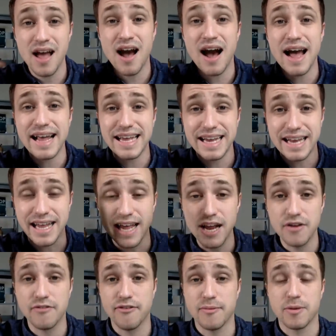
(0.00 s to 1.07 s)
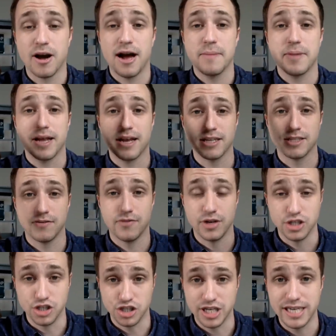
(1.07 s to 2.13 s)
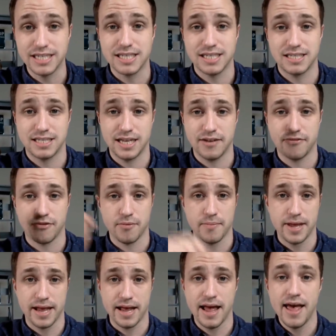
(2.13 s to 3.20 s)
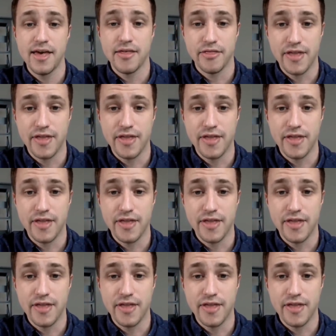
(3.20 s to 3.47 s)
I can hear from God because of what Jesus did for me.